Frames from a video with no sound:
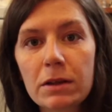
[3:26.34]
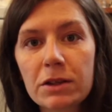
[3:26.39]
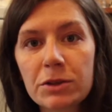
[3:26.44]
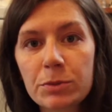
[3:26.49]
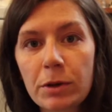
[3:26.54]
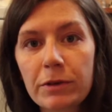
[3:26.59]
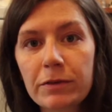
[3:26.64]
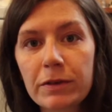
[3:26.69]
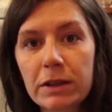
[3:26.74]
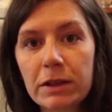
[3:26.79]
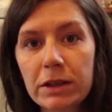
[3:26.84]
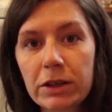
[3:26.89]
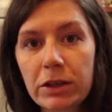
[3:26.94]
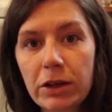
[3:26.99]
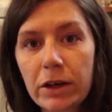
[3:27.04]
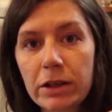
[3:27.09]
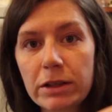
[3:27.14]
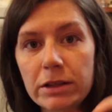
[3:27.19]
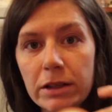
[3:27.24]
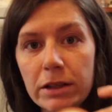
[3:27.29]
looks perfectly
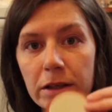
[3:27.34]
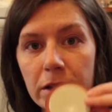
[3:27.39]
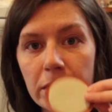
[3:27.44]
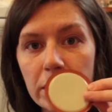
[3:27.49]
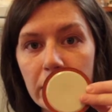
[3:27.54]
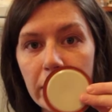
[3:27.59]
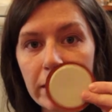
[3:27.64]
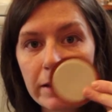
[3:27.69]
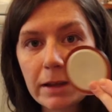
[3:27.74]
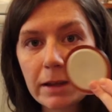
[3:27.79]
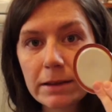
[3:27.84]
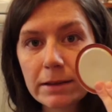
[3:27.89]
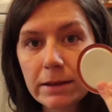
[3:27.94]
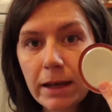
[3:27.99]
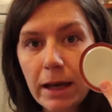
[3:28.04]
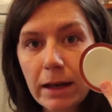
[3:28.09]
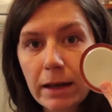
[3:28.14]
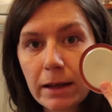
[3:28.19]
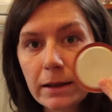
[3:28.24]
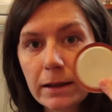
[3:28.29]
good, like this
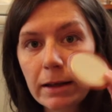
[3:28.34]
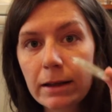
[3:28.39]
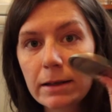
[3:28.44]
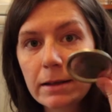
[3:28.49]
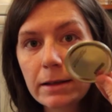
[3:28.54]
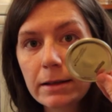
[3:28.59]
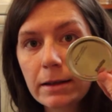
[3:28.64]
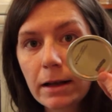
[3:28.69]
canning lid